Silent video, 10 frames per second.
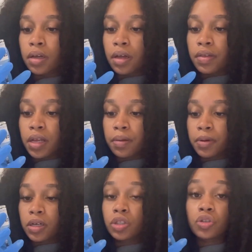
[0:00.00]
And then I'm
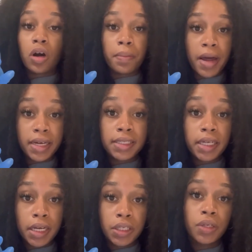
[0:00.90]
going to draw back
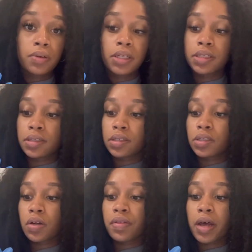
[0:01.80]
10 units.
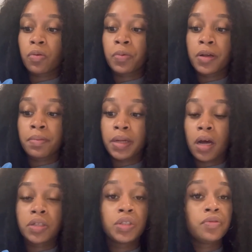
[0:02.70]
So that'll put me
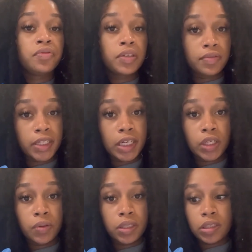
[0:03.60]
out to 15
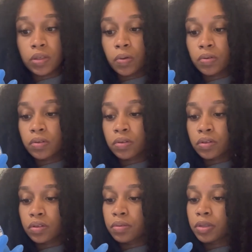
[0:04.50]
units total.
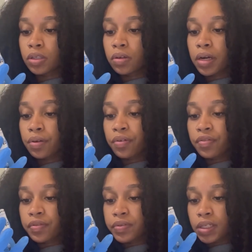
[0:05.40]
So I'm going to go down to
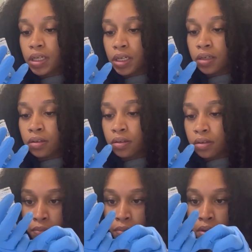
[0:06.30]
15.
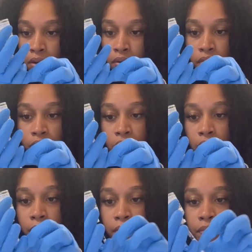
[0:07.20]
All
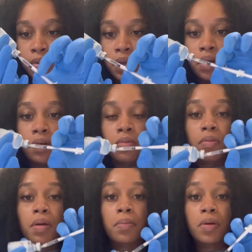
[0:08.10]
right. And
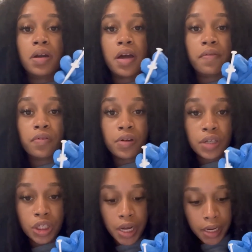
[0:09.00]
remember, never
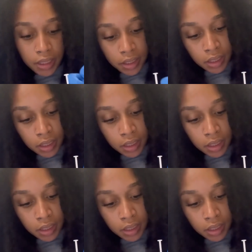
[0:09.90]
inject.